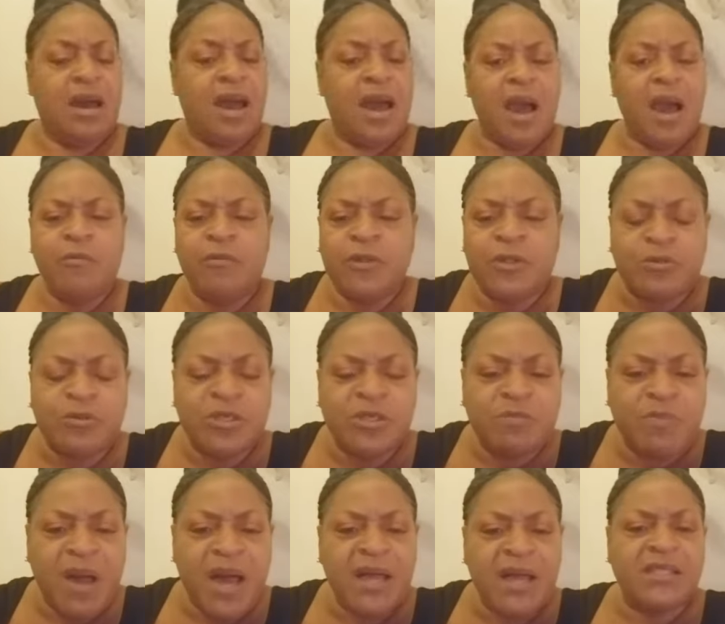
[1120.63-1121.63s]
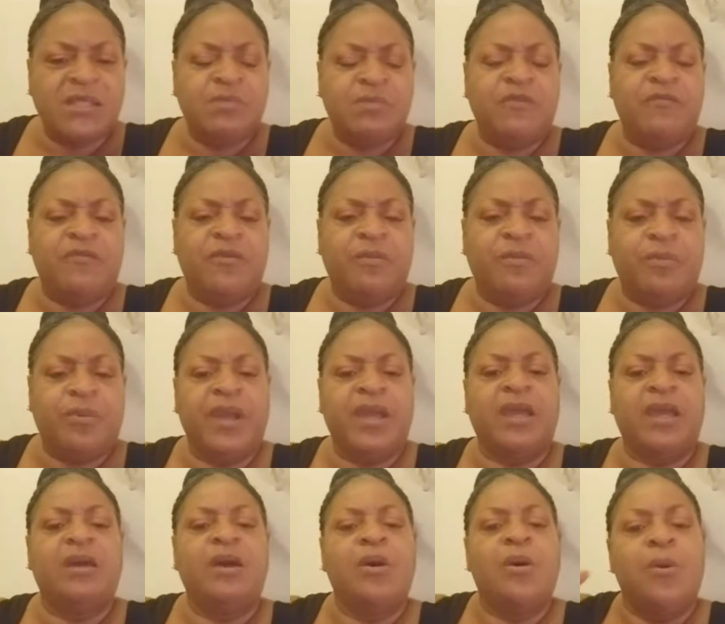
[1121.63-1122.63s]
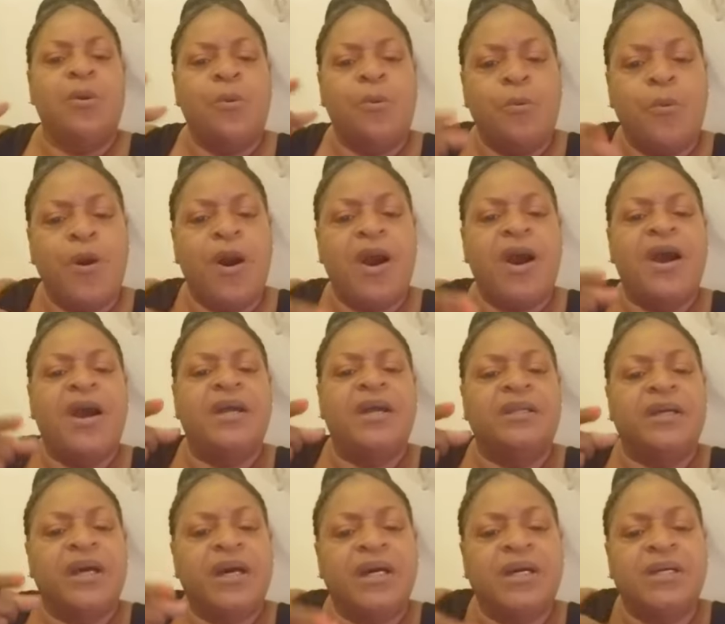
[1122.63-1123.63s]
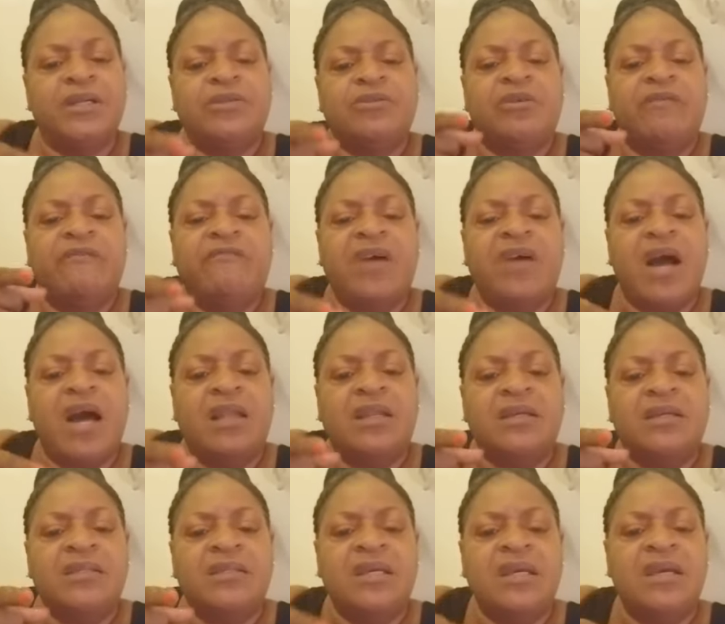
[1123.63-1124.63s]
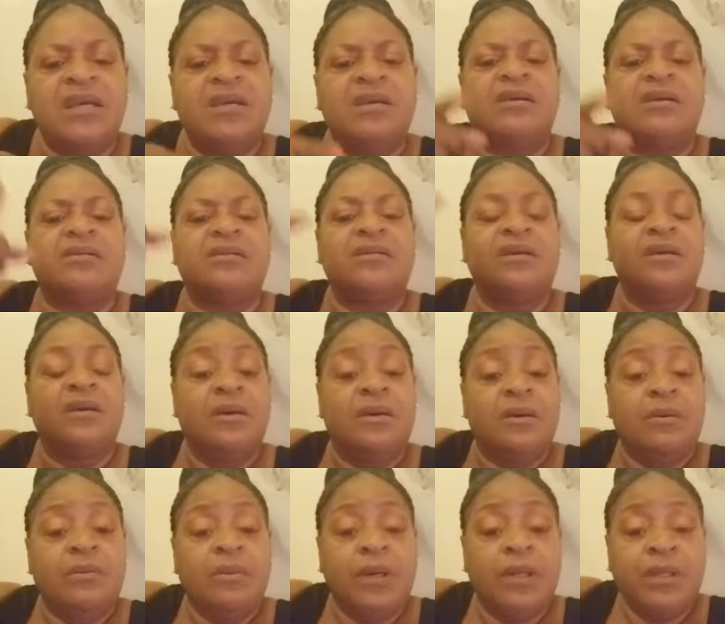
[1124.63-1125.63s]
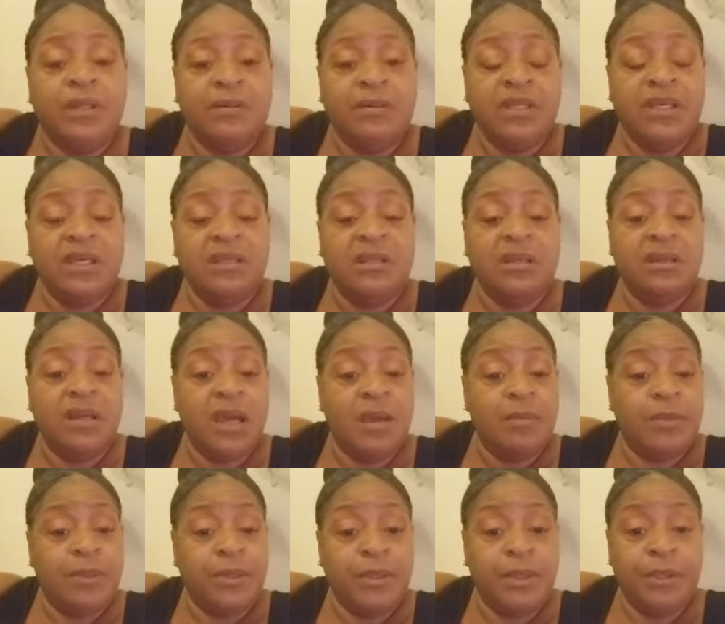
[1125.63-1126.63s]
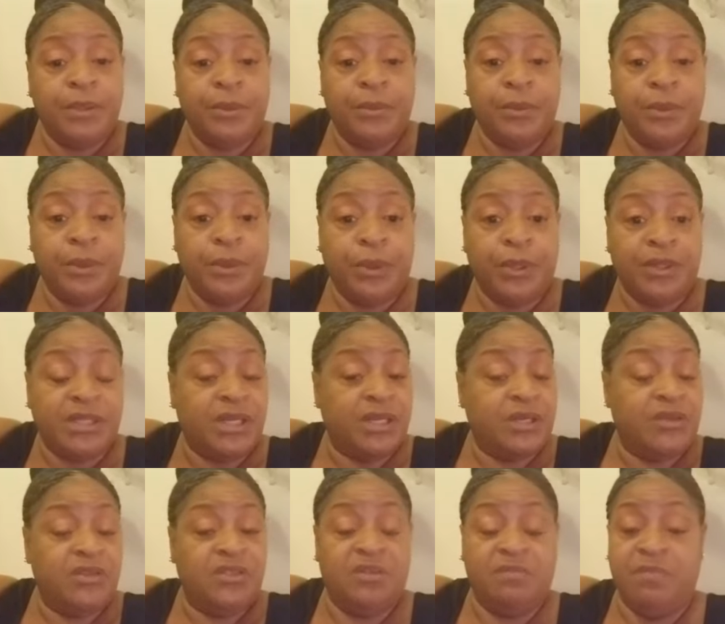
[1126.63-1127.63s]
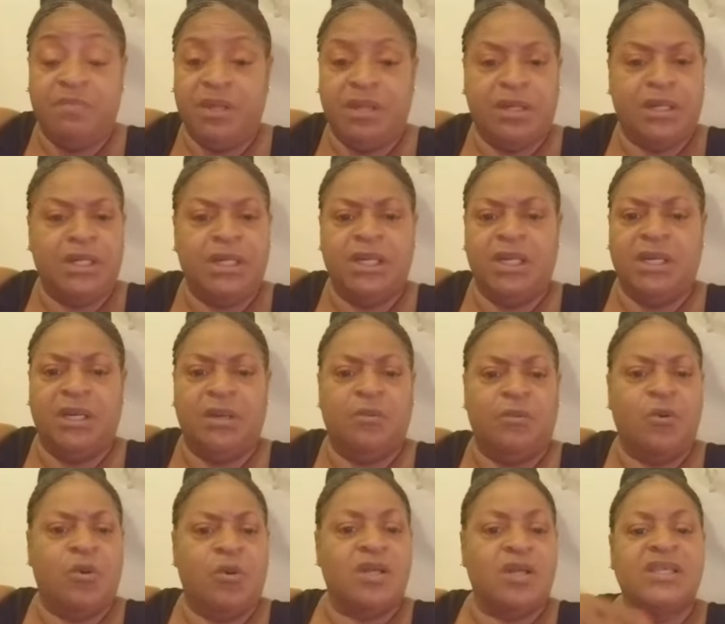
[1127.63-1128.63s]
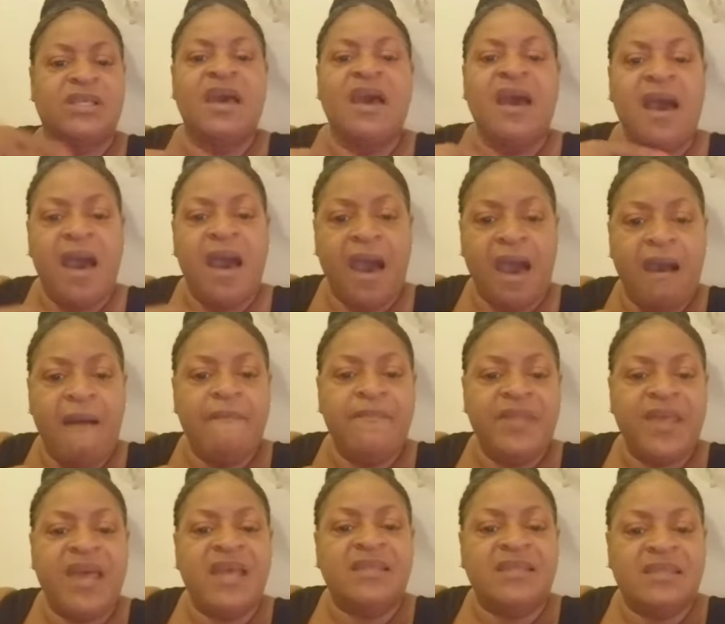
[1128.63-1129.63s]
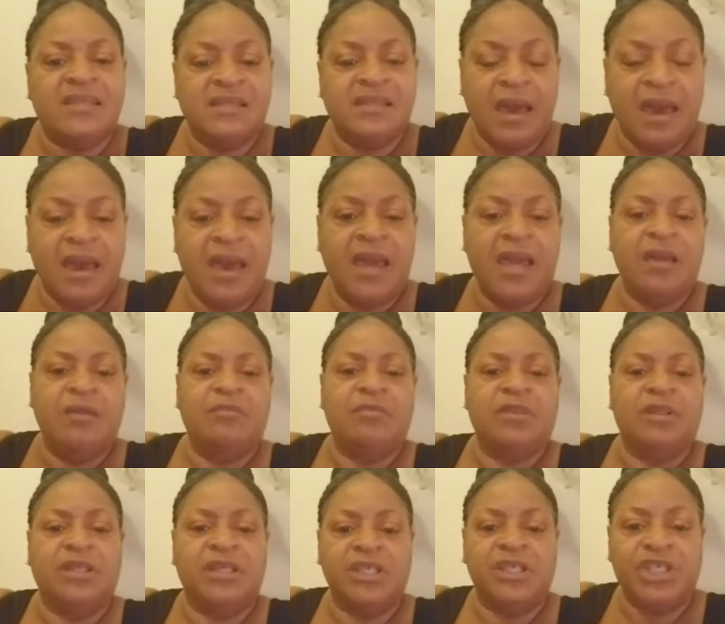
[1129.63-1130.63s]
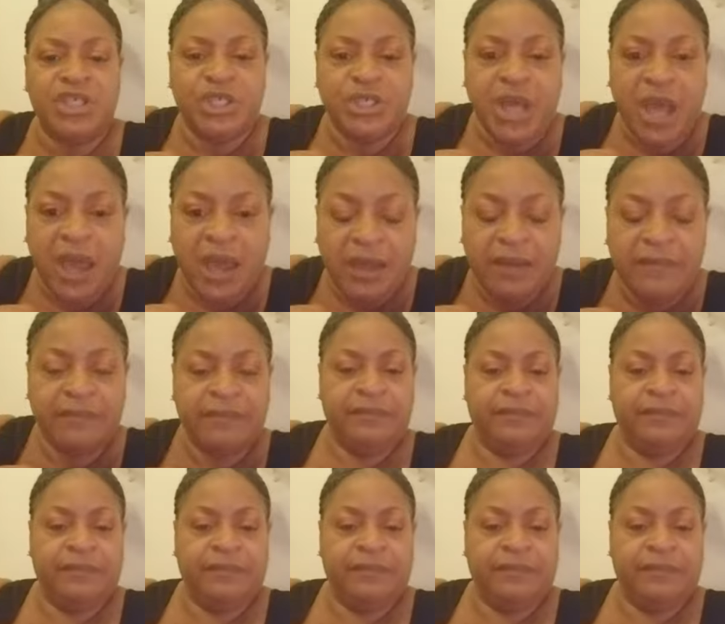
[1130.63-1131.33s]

I was responsible for bringing 100 volunteers when you did the neighborhood awards. It used to be the hoodie awards. I'm that same LiShey